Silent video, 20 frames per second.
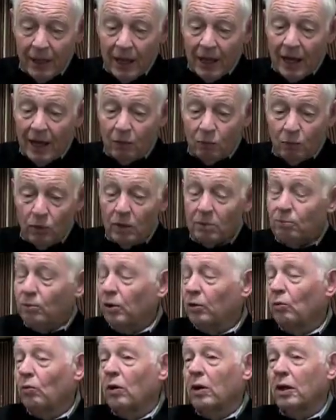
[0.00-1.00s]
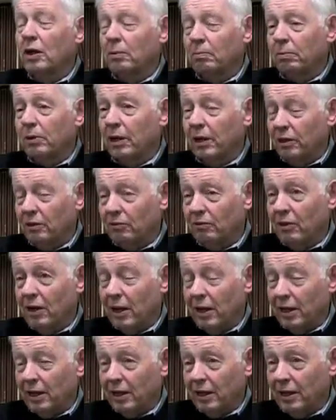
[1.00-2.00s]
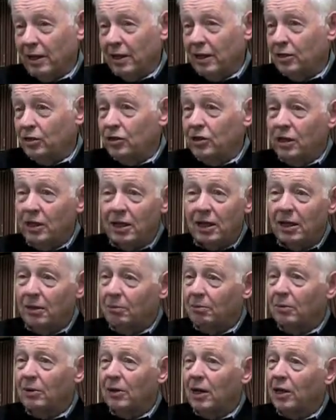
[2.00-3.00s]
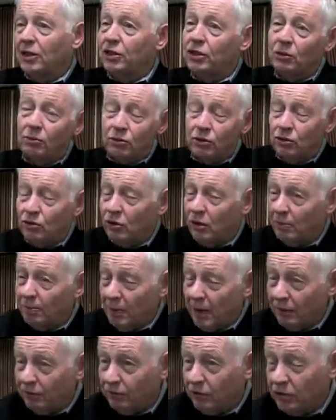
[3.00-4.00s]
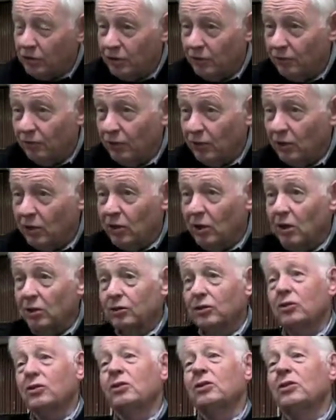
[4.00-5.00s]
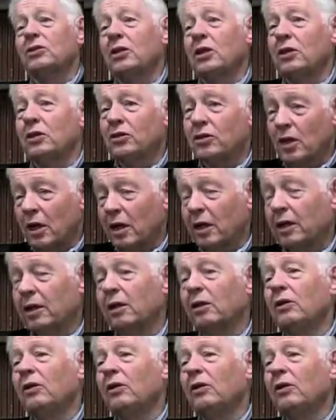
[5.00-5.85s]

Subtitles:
And one boy wanted to play the violin, and she would show up after symphony concerts and say, Jack,